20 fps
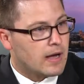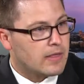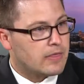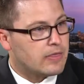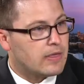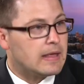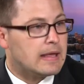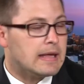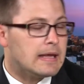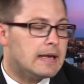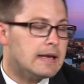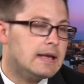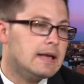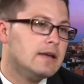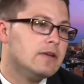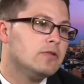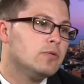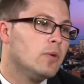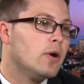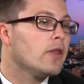I think it
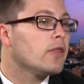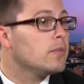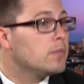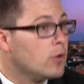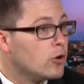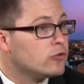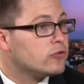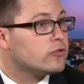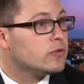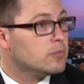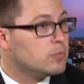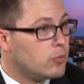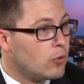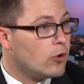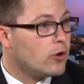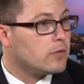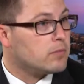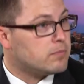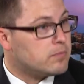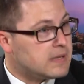is one of the most
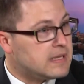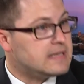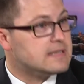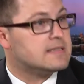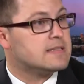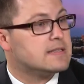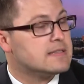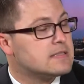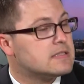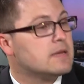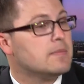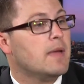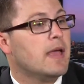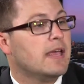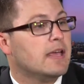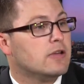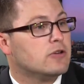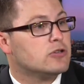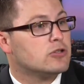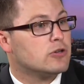important pieces to
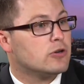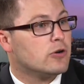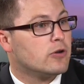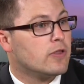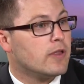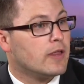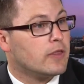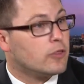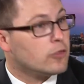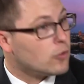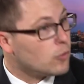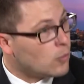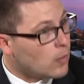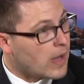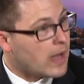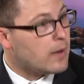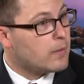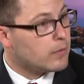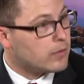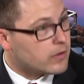making sure that the
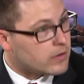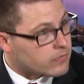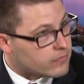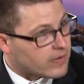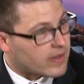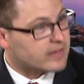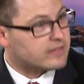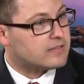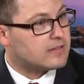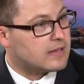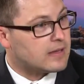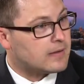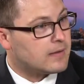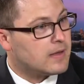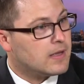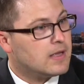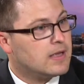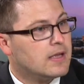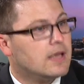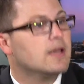way we're
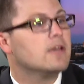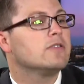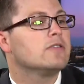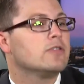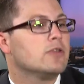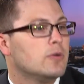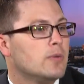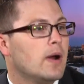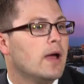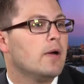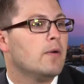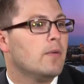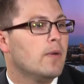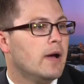investing is the right